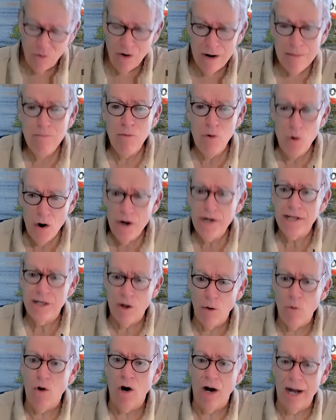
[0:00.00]
What more do
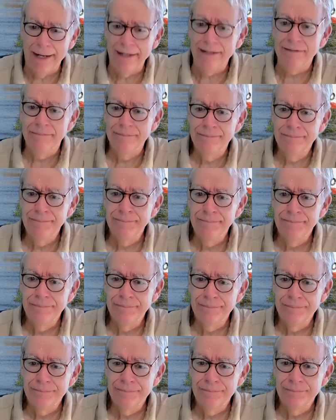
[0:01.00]
you want?"
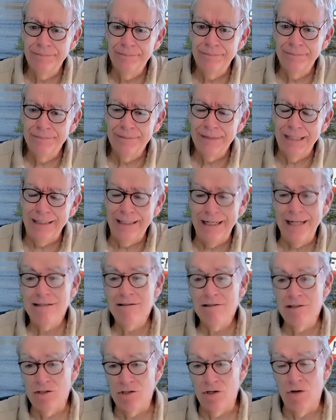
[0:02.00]
And
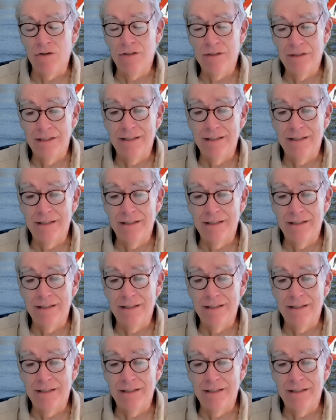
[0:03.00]
that's the joke